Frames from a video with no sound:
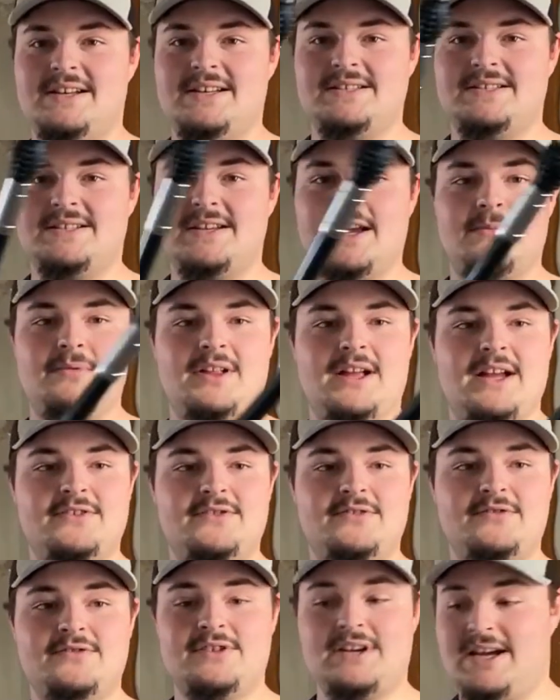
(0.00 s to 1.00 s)
in
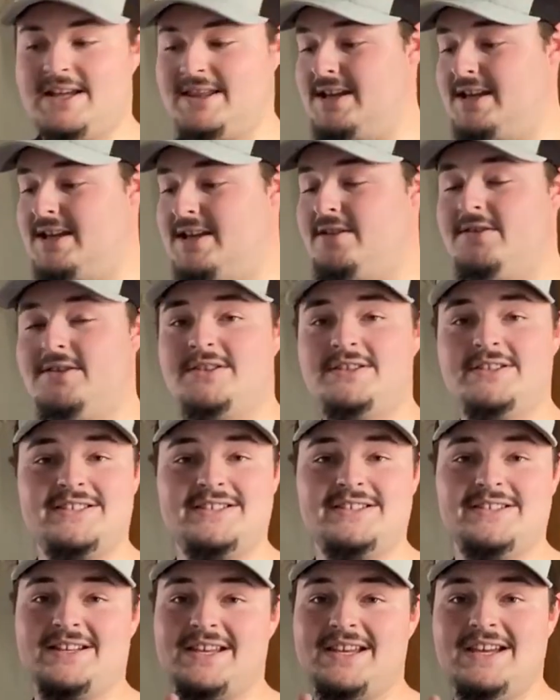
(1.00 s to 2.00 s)
stabilizers. I think it looks
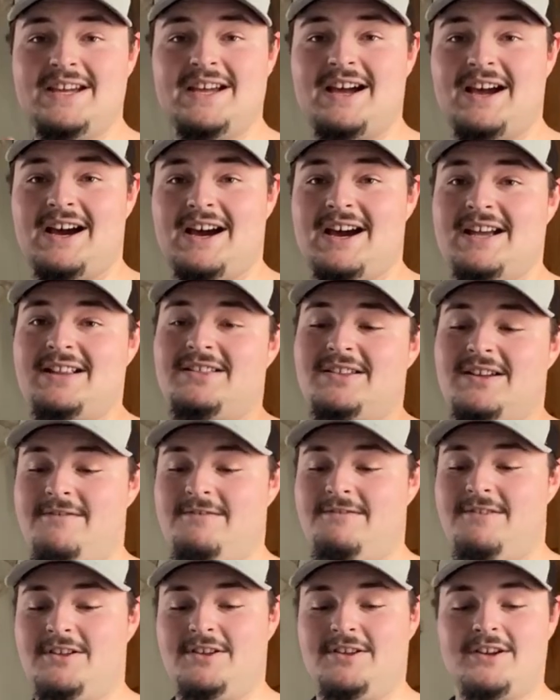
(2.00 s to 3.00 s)
sleek. I
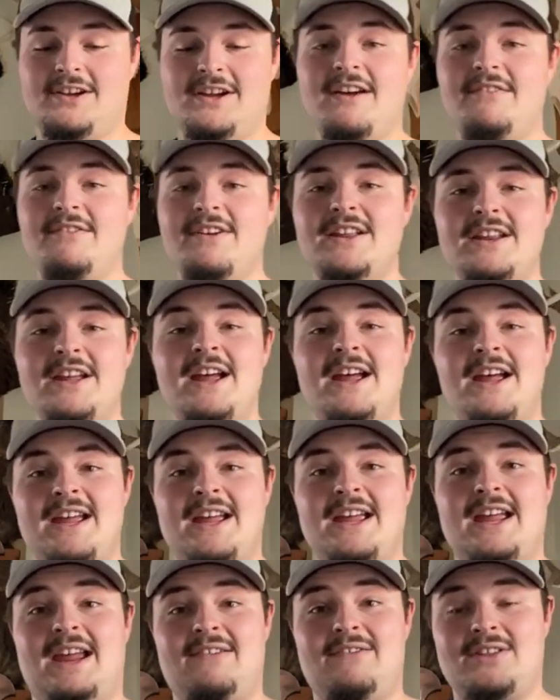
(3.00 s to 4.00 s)
love the look of it,
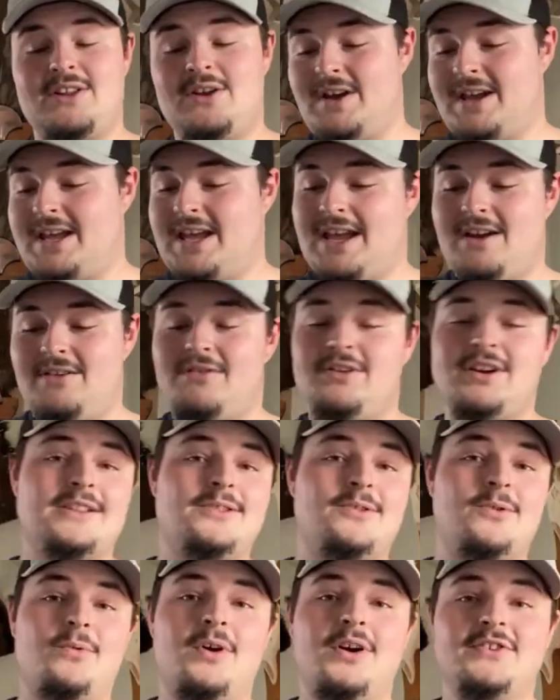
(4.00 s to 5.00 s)
even though I can't read
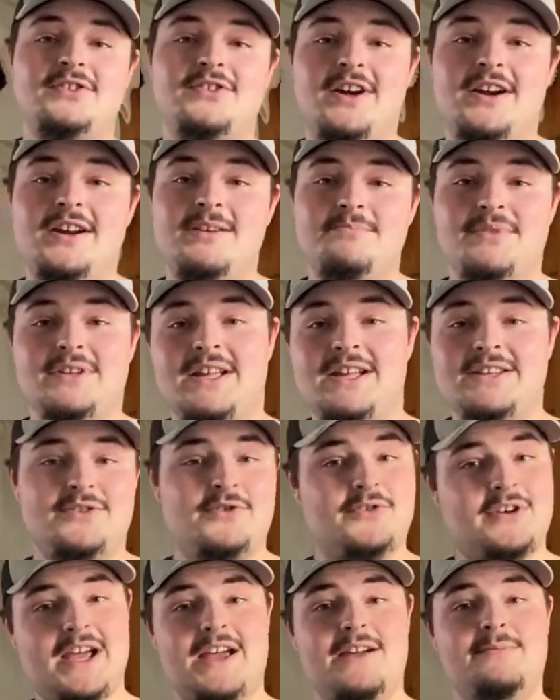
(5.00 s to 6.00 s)
the words on it, but that's
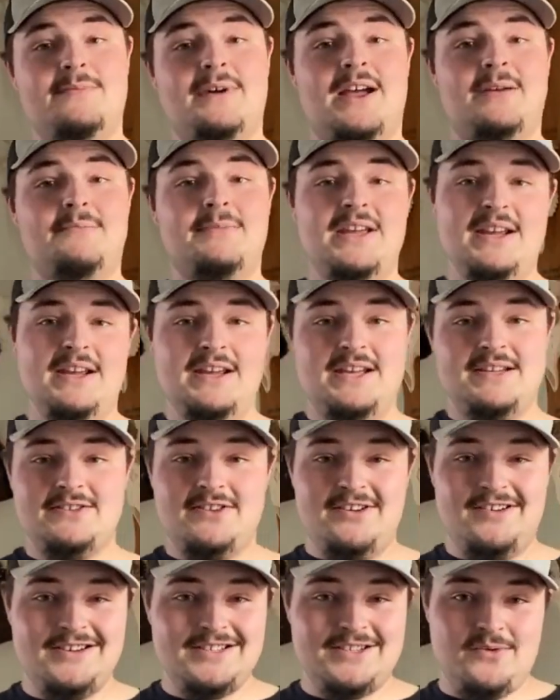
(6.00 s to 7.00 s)
okay by me as
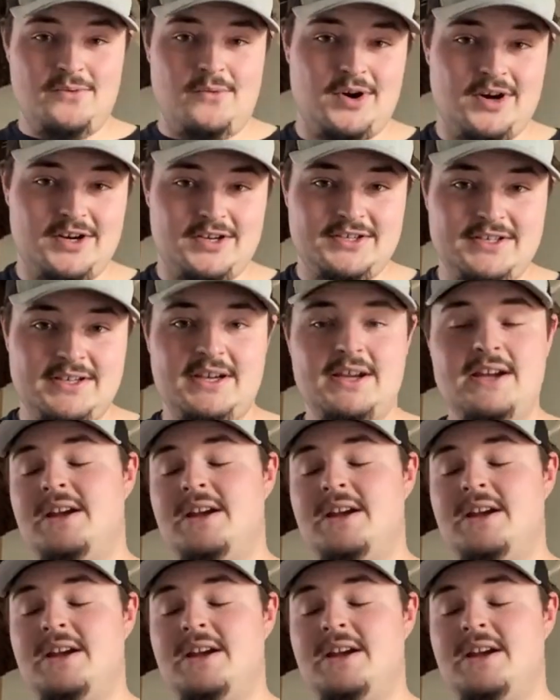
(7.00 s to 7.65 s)
long as it works.